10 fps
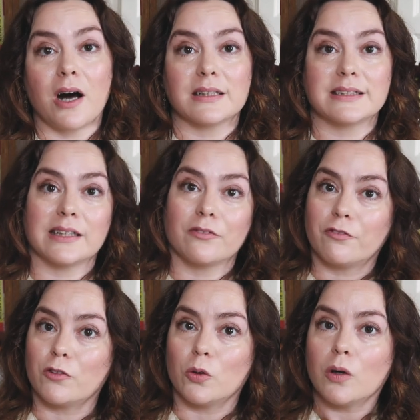passing
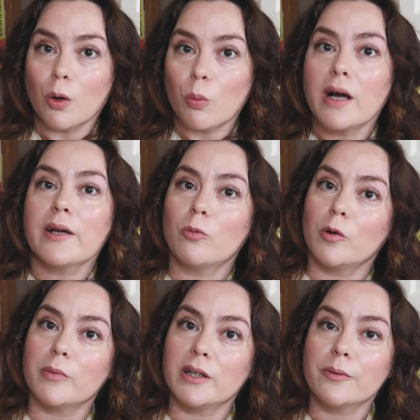for a white
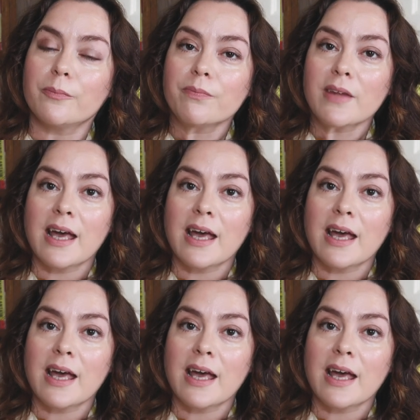woman.